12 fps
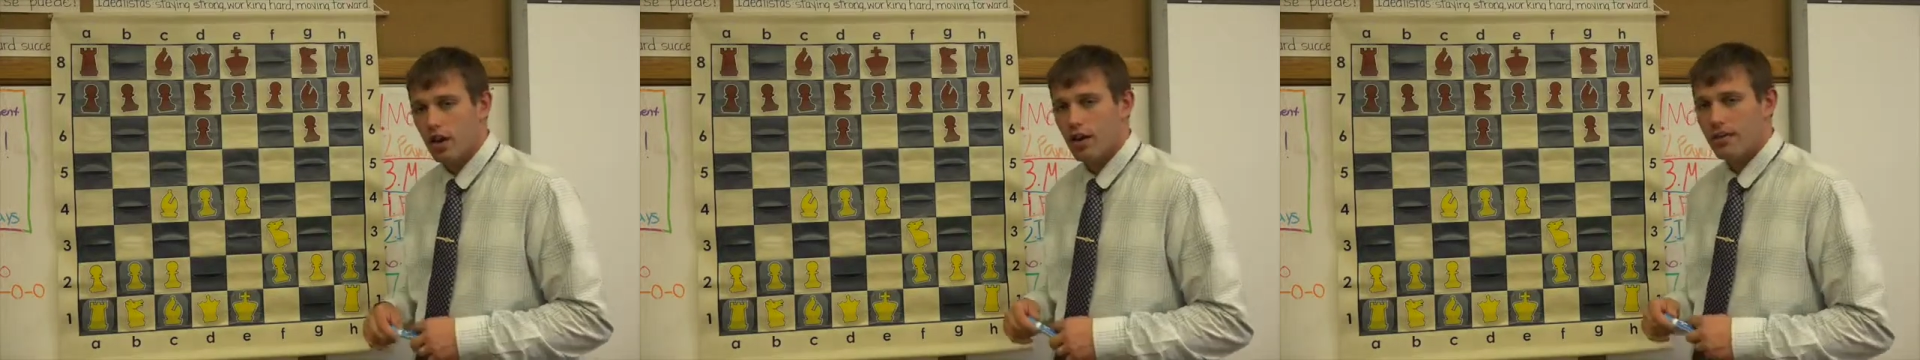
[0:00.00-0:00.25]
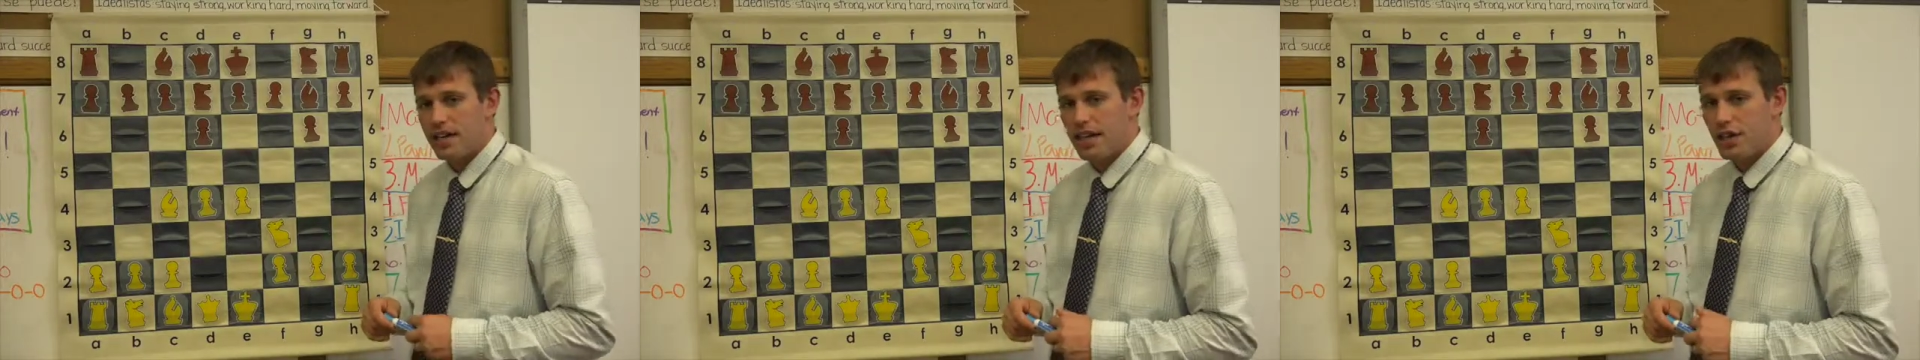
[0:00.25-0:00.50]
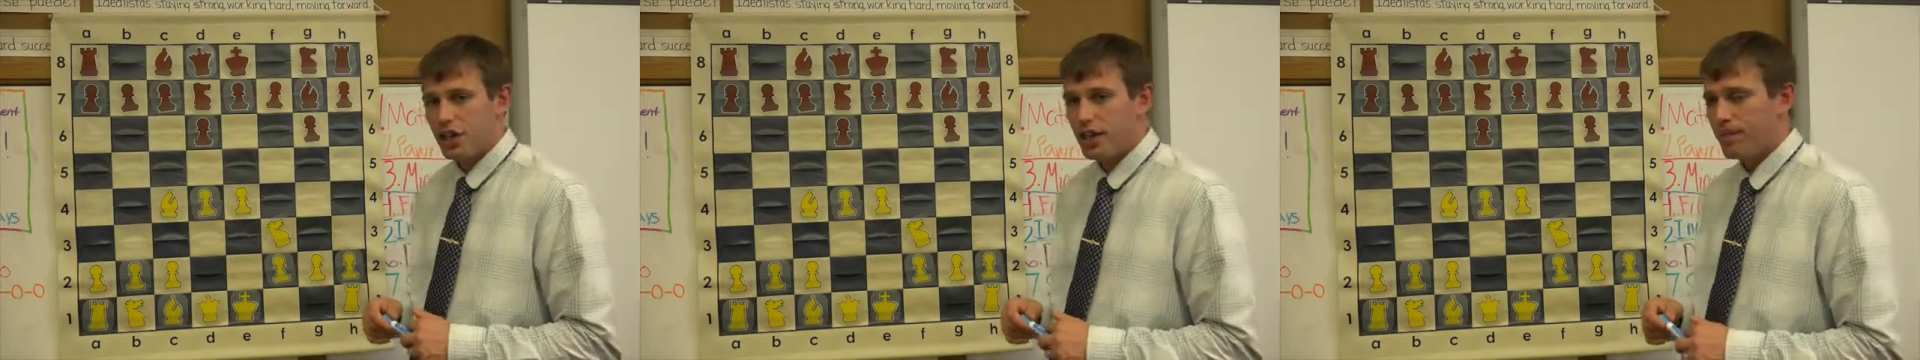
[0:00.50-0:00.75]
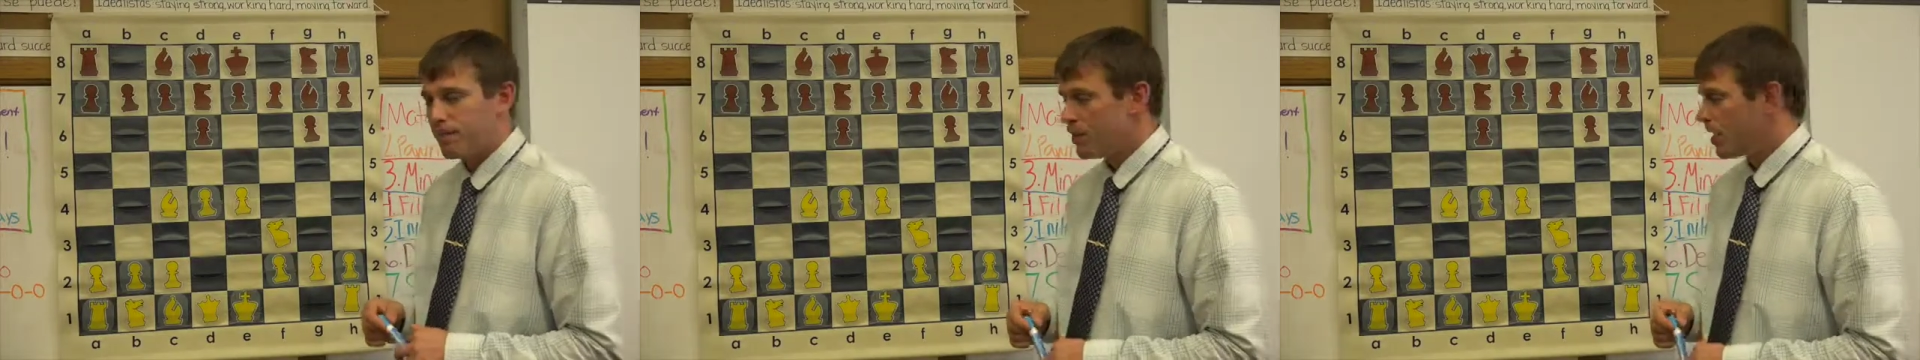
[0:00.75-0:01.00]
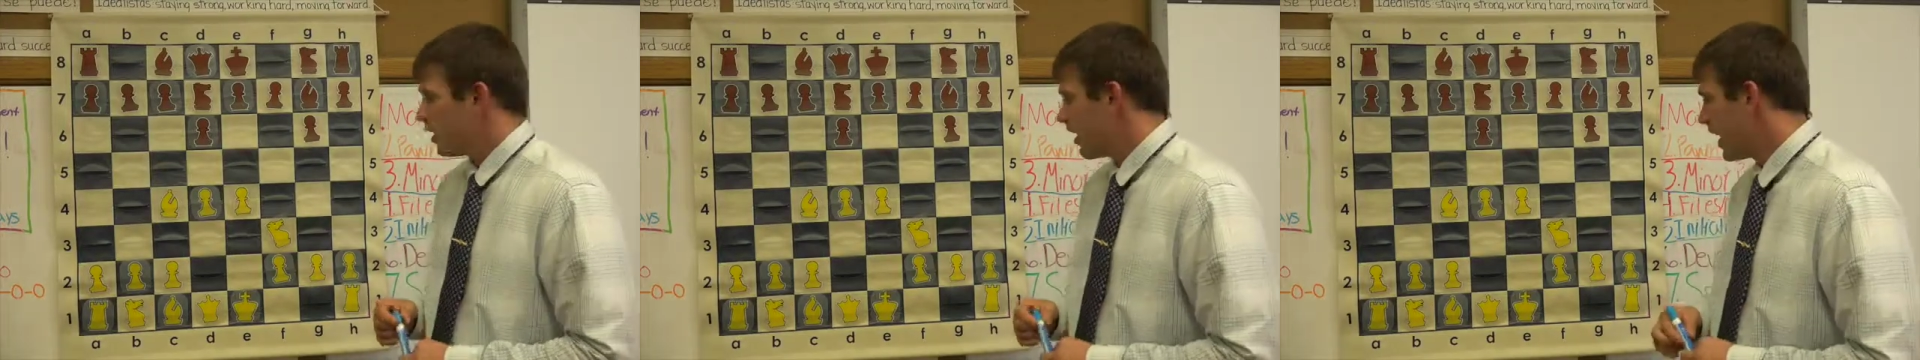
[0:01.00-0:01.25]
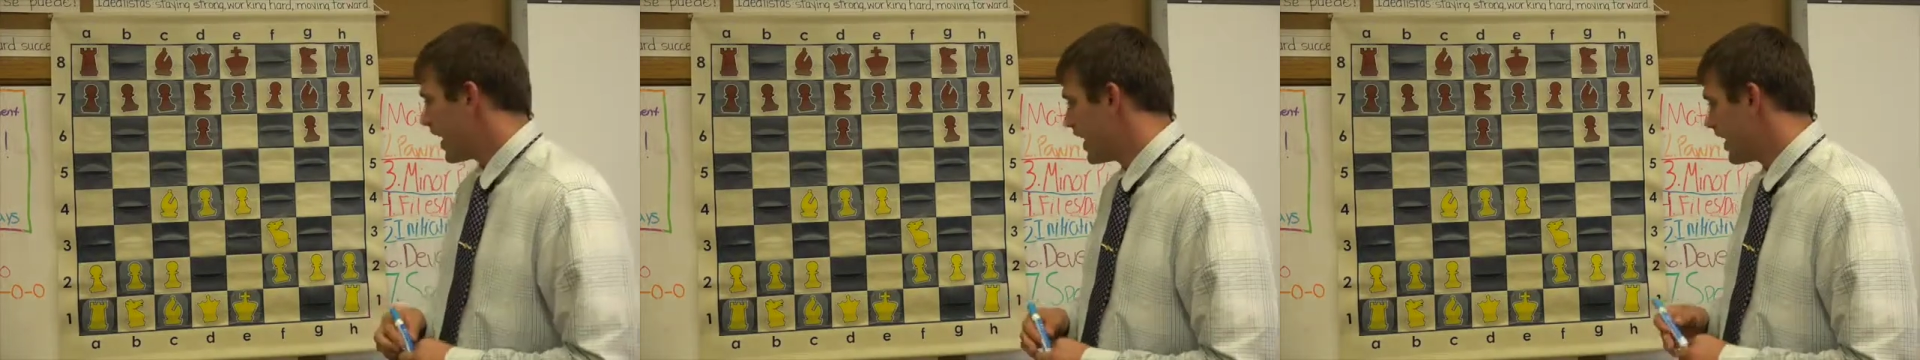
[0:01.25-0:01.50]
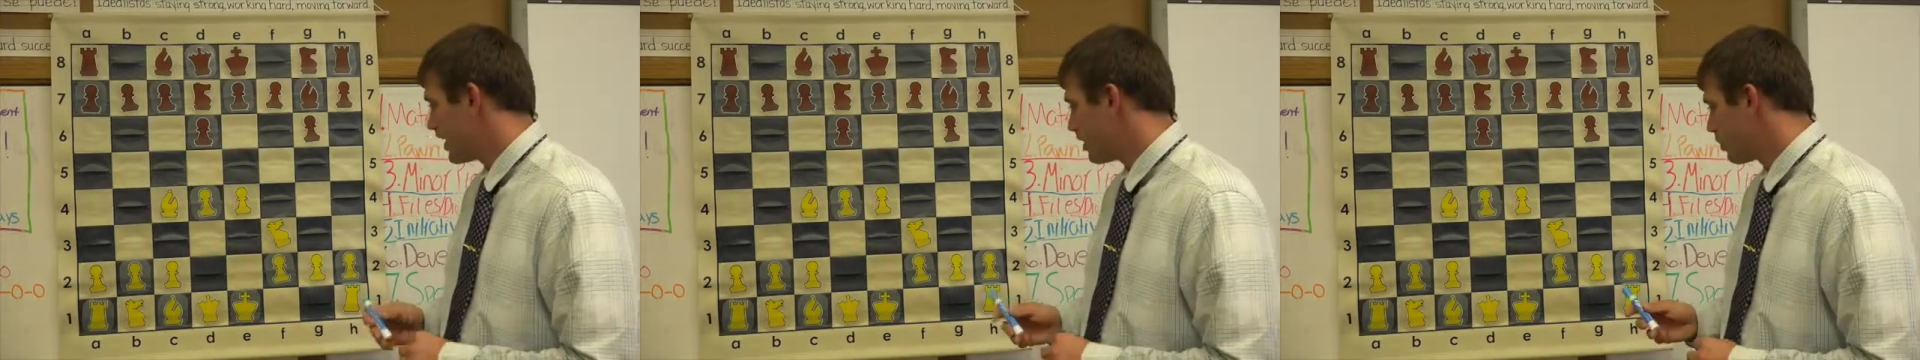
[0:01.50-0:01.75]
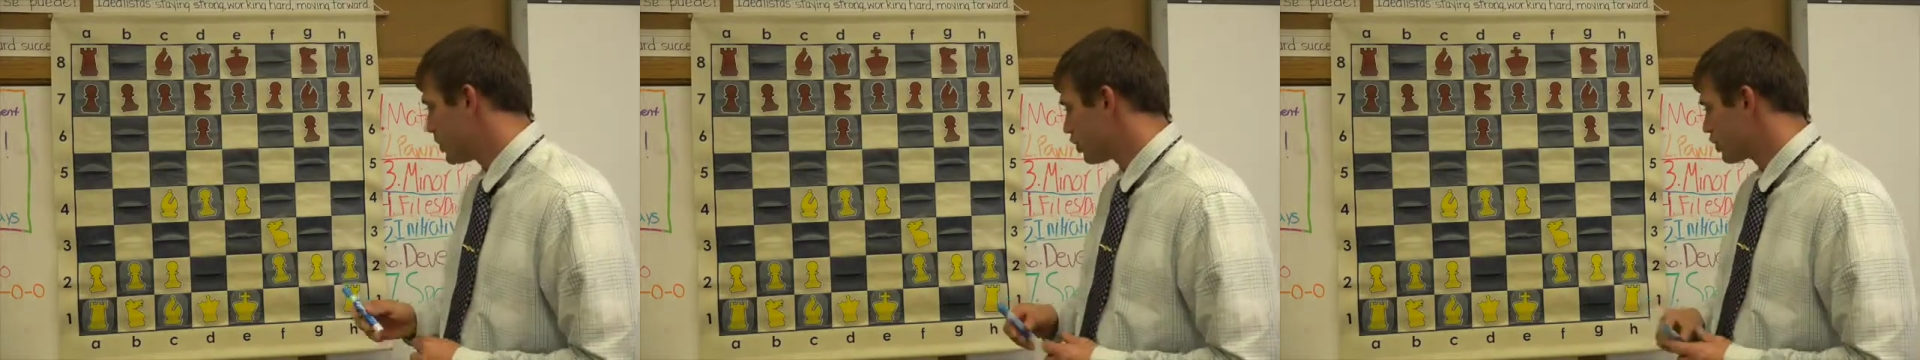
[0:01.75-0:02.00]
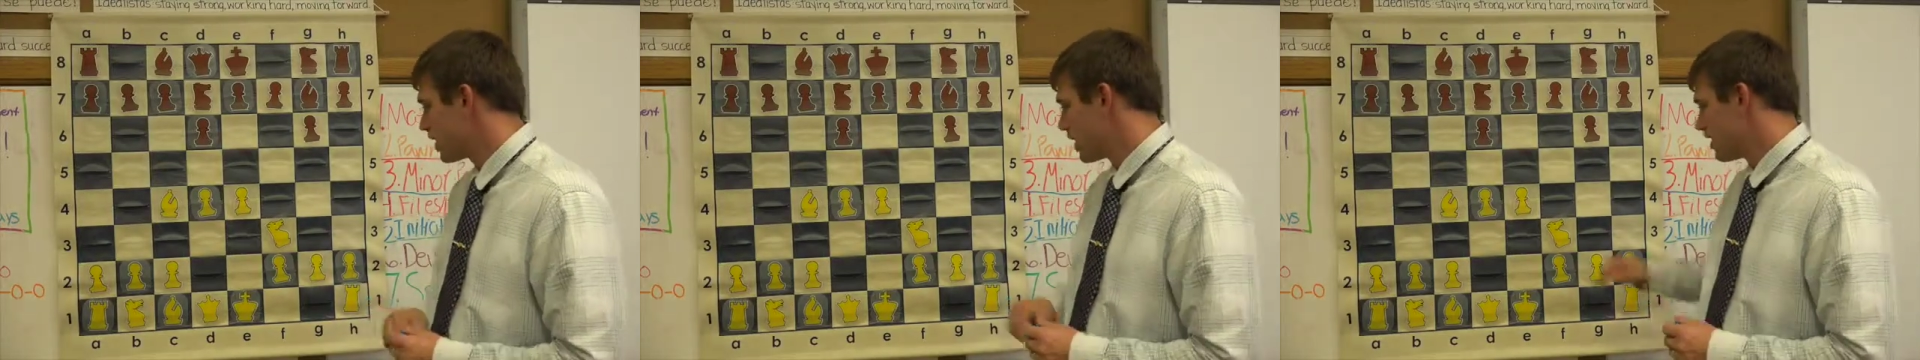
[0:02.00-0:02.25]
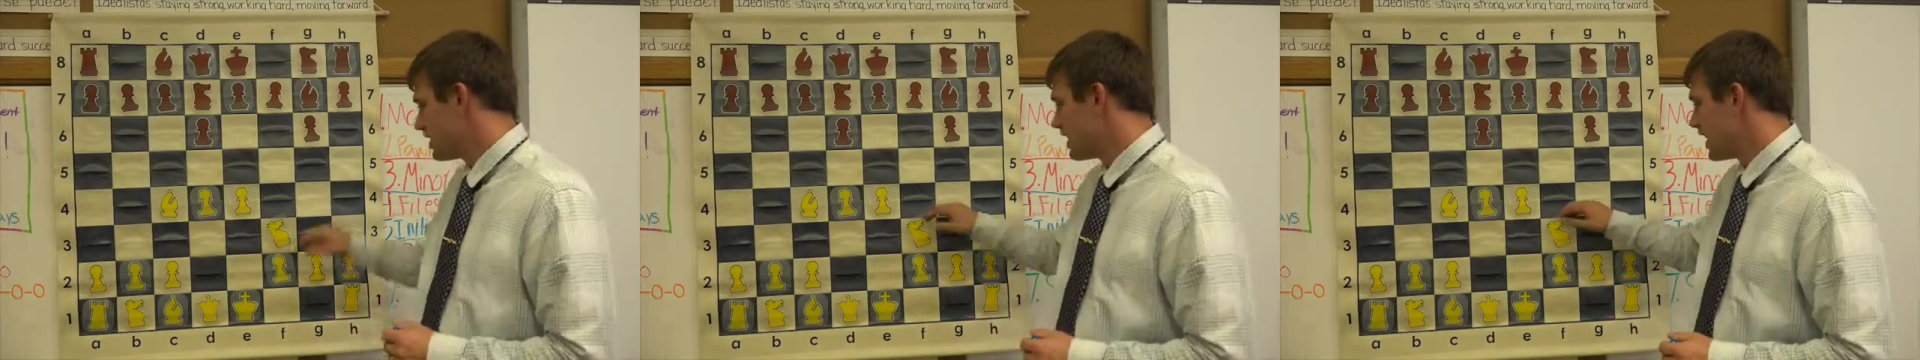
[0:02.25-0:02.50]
combination, and we looked at